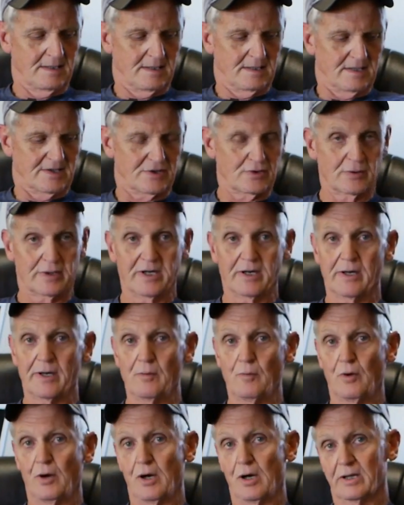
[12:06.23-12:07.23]
So Gary
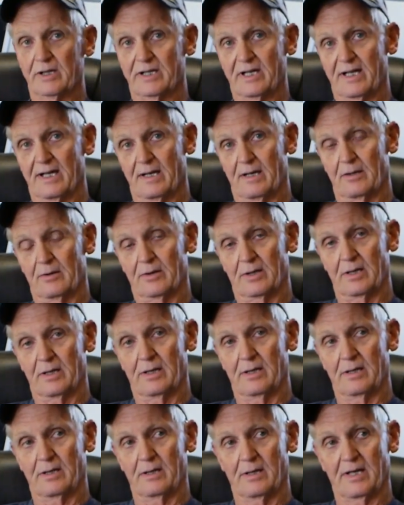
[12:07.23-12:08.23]
walked out
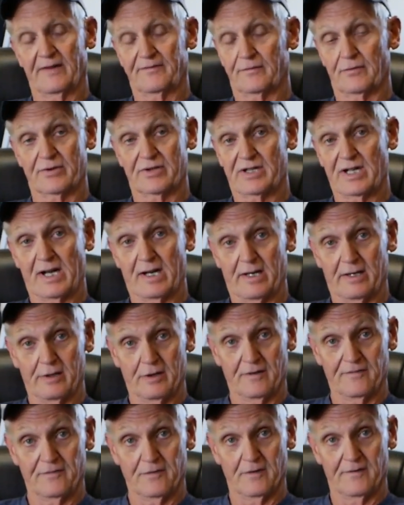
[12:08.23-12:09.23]
after standing
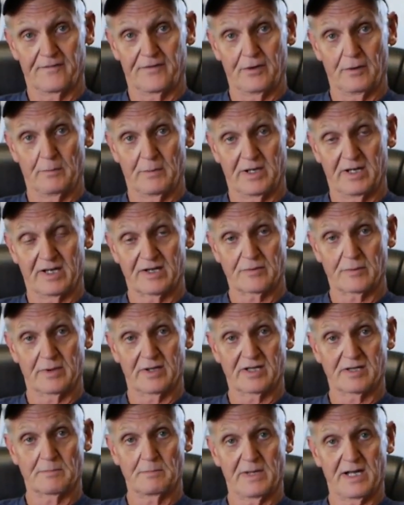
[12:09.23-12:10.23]
there for a few minutes with
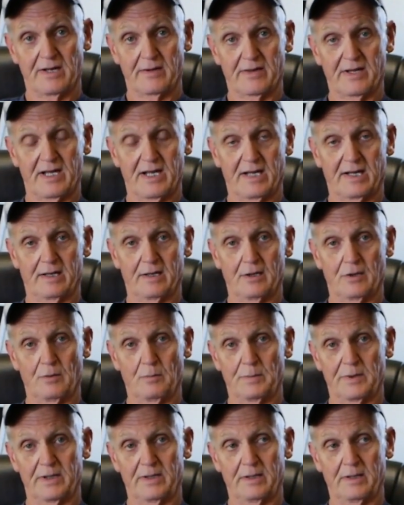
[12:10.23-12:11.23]
his mouth hanging
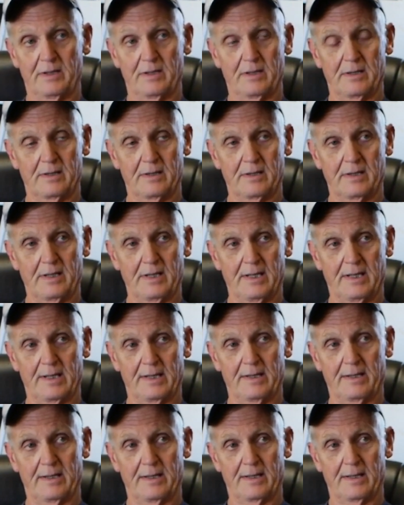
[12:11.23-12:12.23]
open, and